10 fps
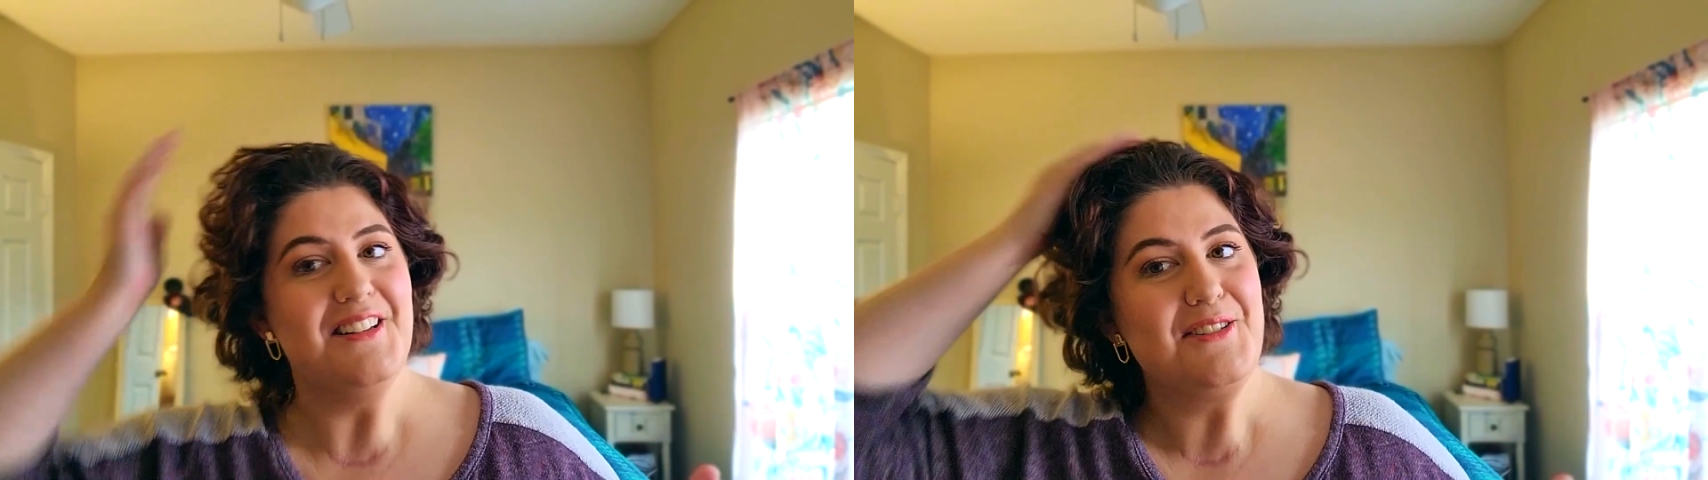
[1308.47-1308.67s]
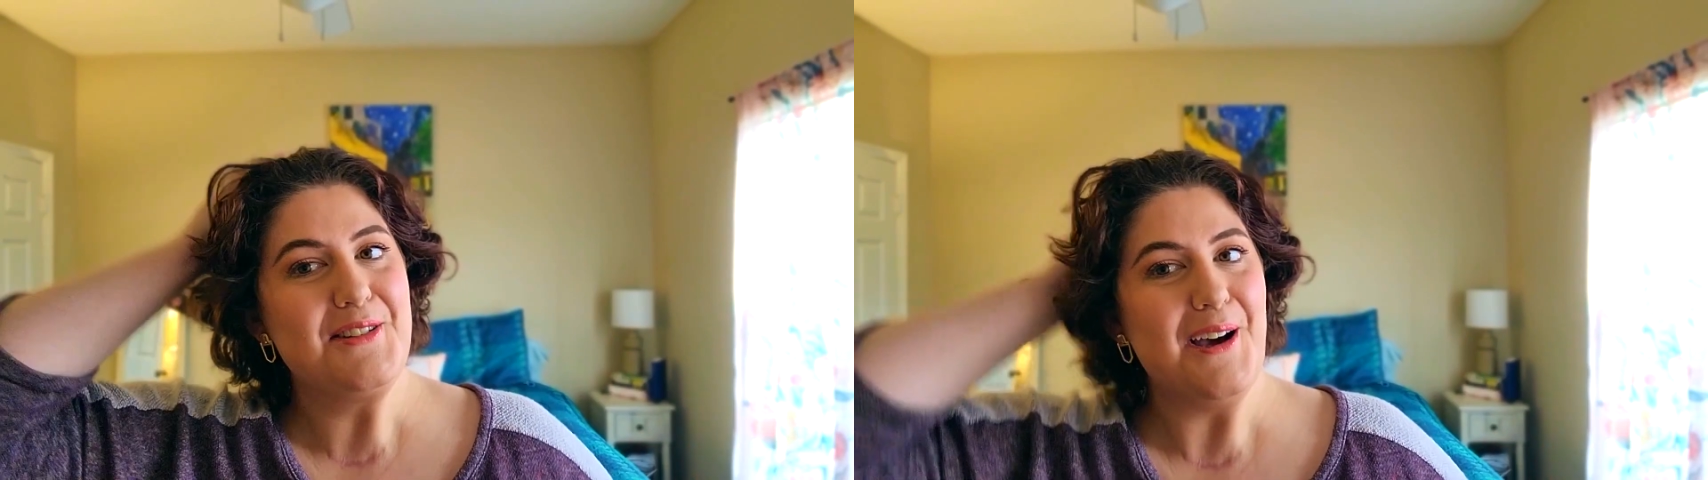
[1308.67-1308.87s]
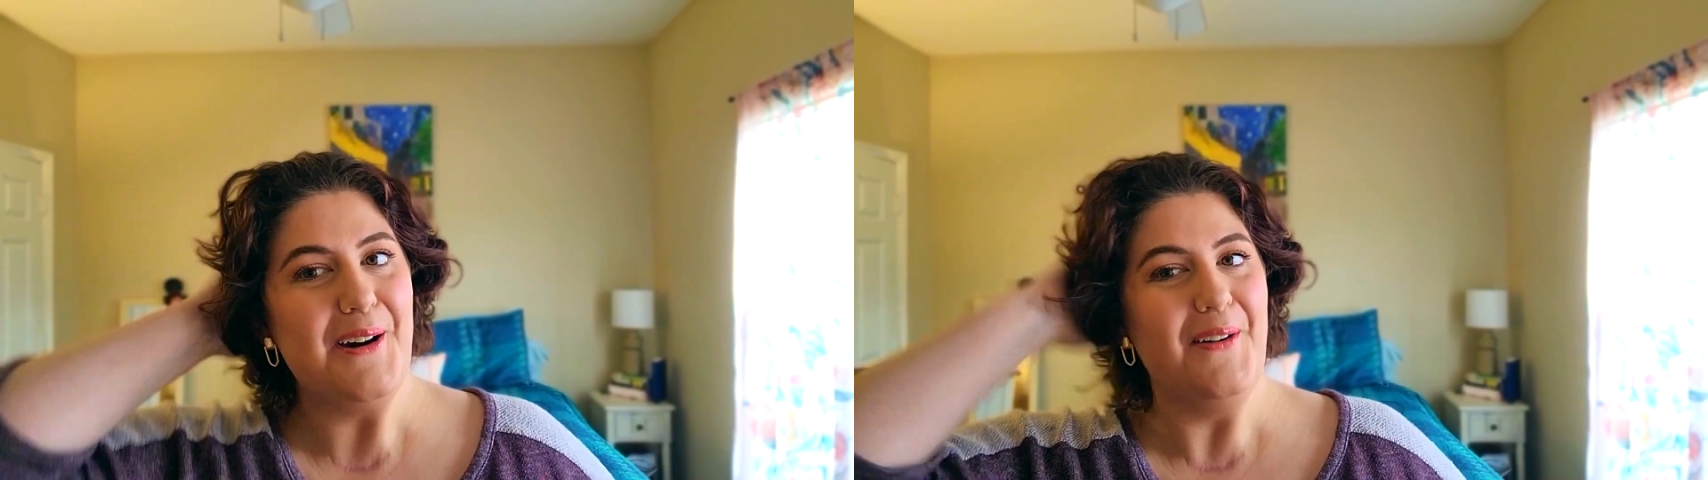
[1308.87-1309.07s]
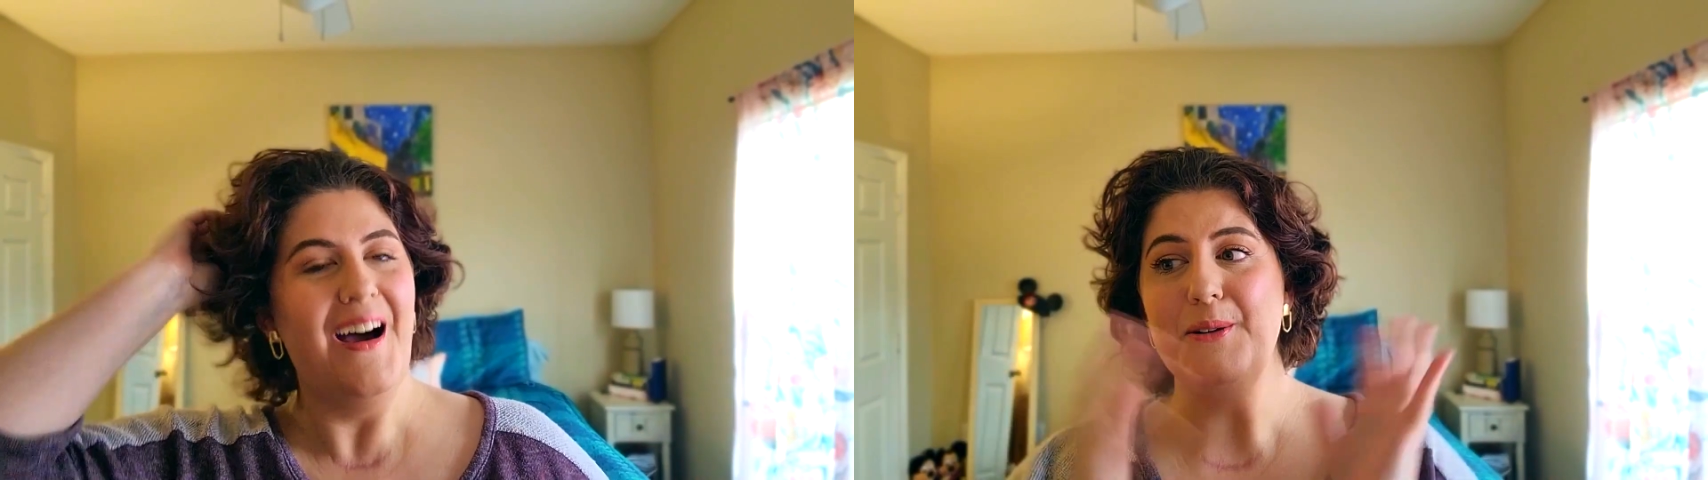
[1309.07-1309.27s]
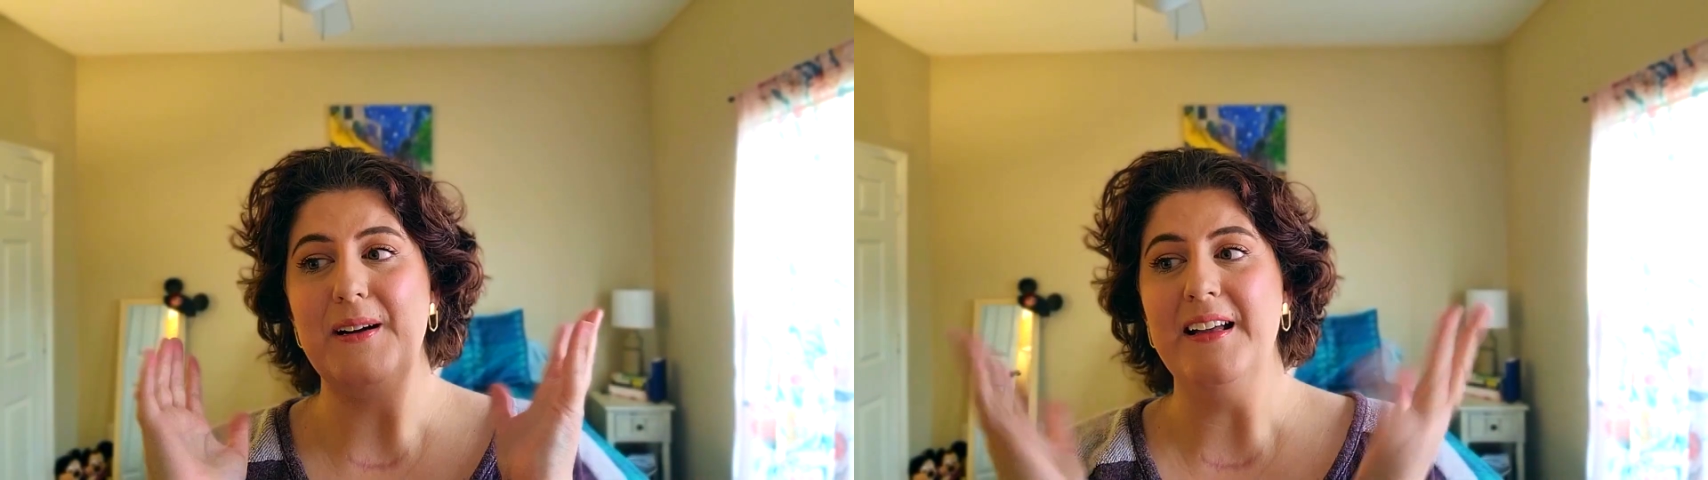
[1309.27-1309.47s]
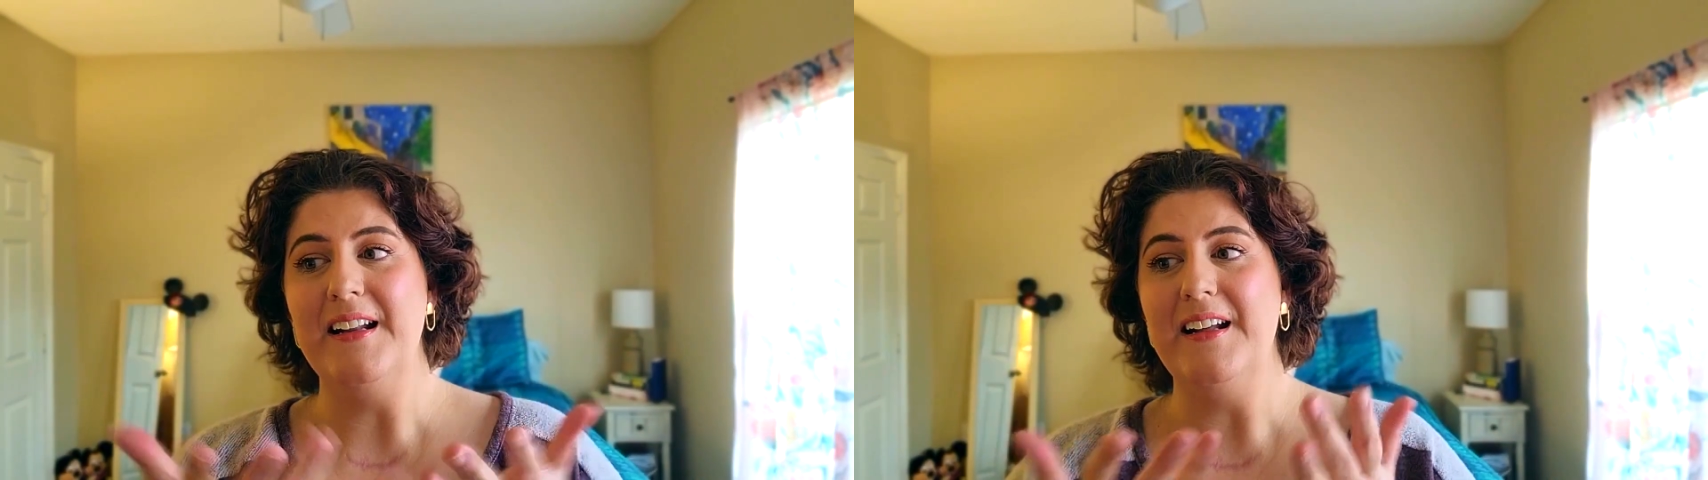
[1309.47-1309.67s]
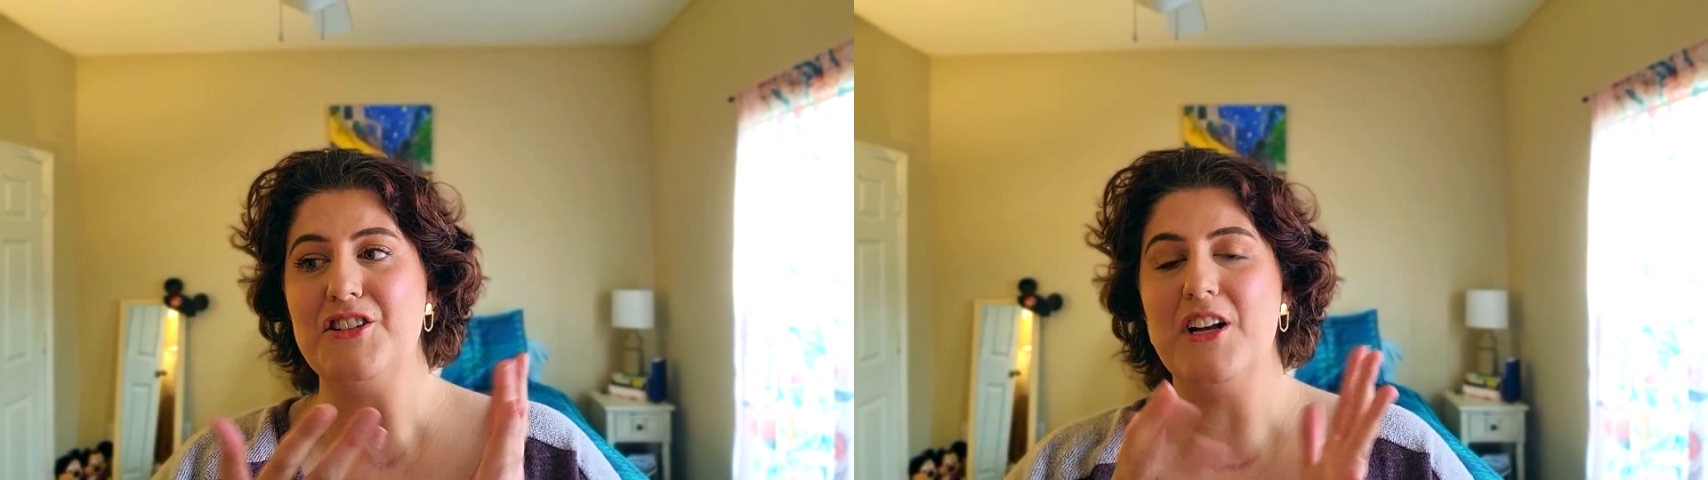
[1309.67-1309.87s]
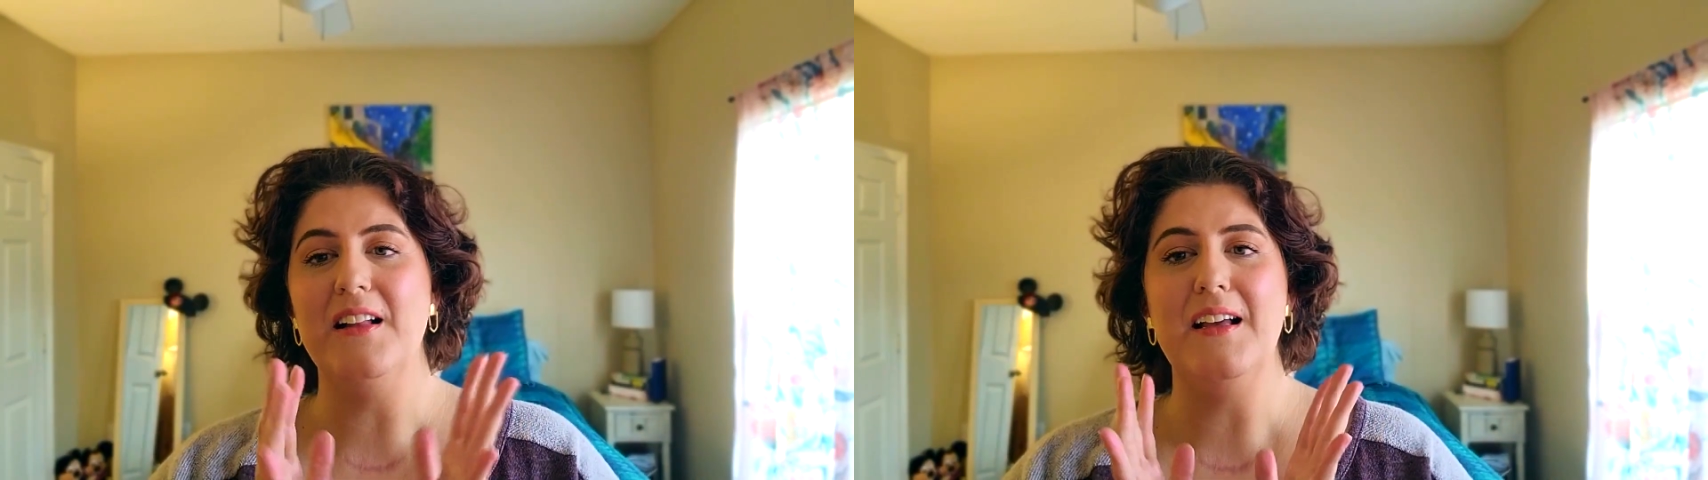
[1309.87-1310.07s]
So in a nutshell,